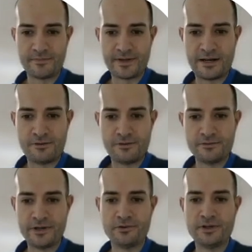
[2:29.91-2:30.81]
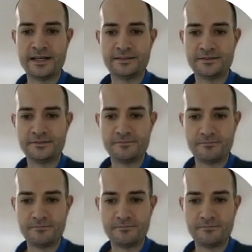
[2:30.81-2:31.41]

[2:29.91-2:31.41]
now we will get